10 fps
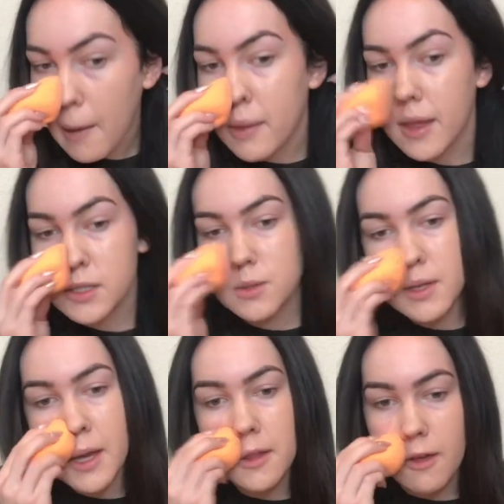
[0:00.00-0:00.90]
And that's one
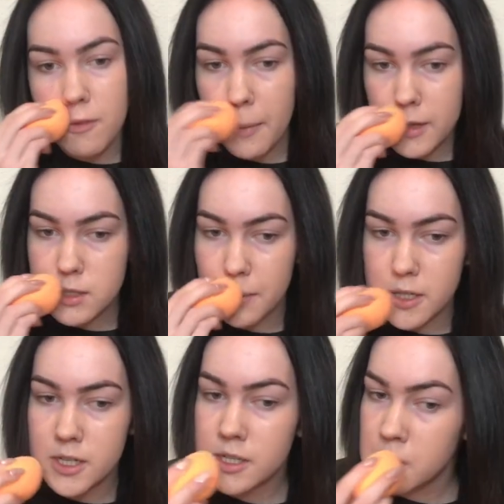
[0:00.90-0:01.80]
thing I love about
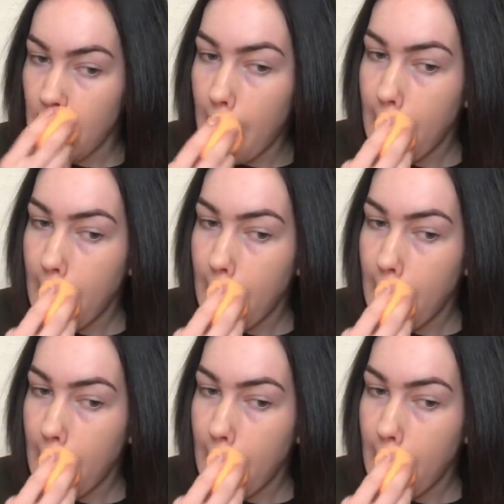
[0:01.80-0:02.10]
sponges,